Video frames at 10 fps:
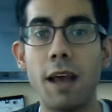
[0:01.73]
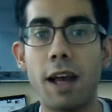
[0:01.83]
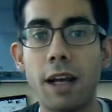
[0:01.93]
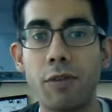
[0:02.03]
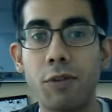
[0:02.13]

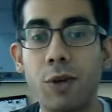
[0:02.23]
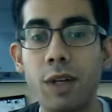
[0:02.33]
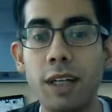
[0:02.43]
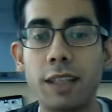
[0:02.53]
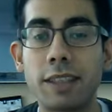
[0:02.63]
Hi
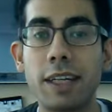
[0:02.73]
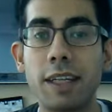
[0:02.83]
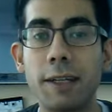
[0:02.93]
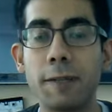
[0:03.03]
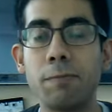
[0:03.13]
everyone, Hassan
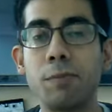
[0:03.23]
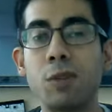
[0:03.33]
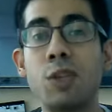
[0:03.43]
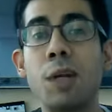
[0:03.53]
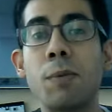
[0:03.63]
here.
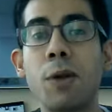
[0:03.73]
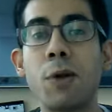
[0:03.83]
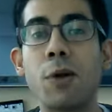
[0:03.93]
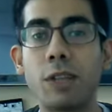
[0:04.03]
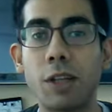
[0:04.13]
Today Monroe
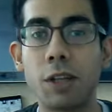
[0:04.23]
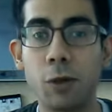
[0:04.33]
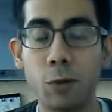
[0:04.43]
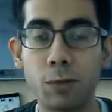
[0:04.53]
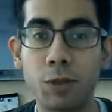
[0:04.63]
Consulting
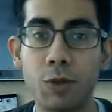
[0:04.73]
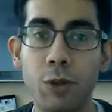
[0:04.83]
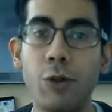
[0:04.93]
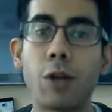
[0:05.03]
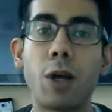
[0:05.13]
Group is
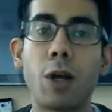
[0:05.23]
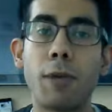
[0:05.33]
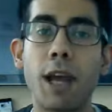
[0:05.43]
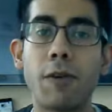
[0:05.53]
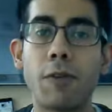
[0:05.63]
recruiting on
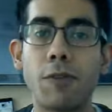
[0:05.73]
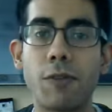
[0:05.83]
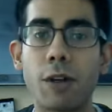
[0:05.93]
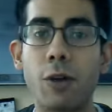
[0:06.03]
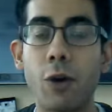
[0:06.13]
behalf of a
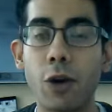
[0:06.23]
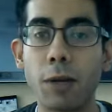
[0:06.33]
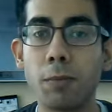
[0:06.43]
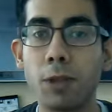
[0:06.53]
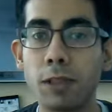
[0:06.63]
growing
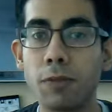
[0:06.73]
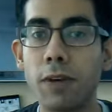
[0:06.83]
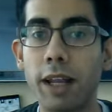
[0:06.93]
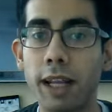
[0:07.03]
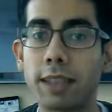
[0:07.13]

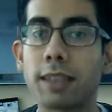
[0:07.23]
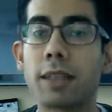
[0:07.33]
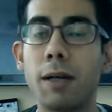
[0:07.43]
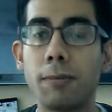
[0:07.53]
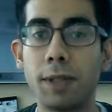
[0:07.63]
multi-finance
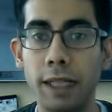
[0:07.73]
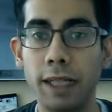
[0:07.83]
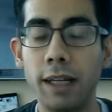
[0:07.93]
company.